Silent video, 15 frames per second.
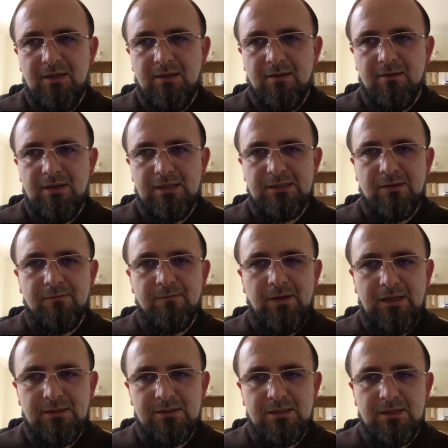that
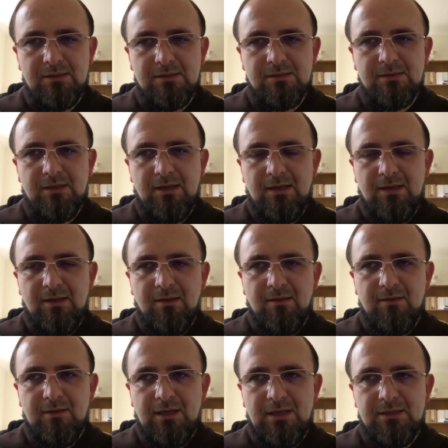affects us
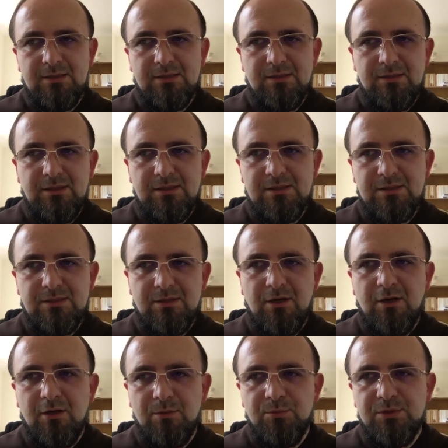that
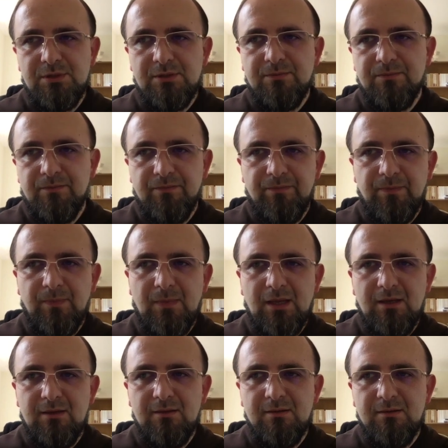disturbs
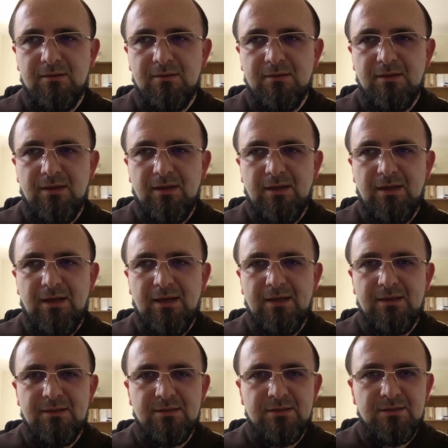uh,
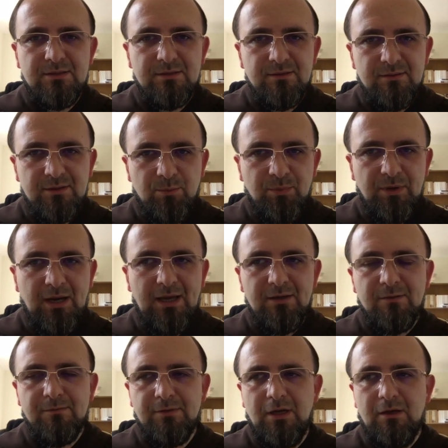and the plan
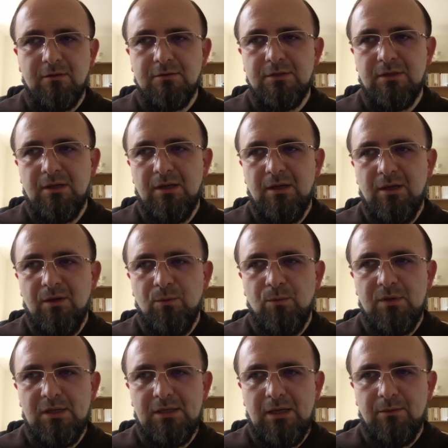of God
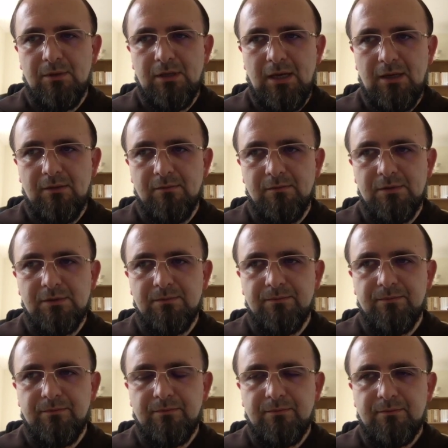within our lives.
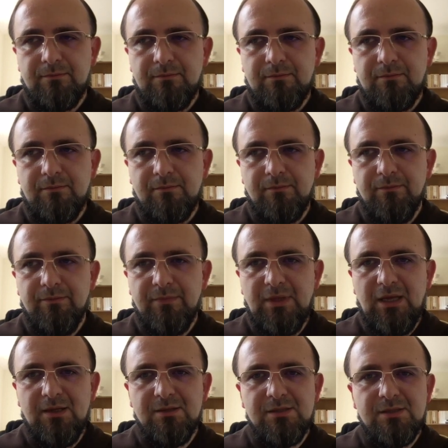
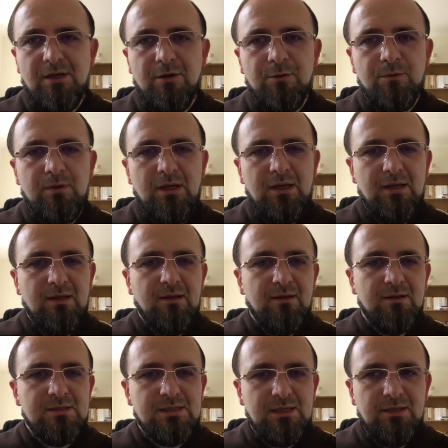And so
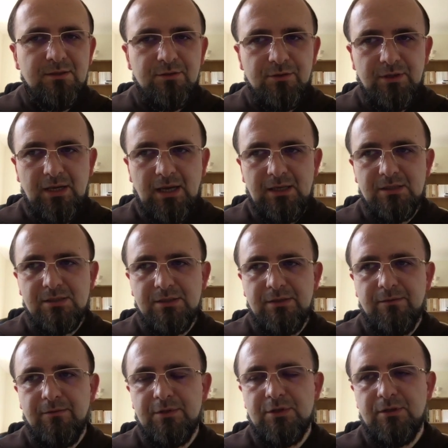sin creates
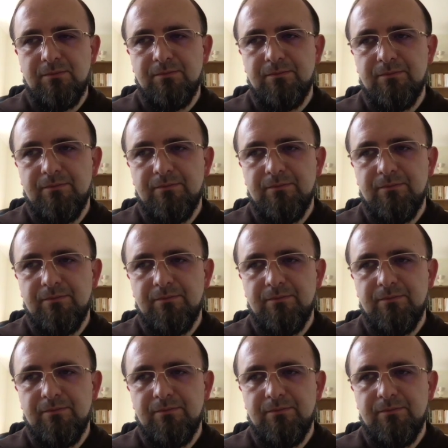division.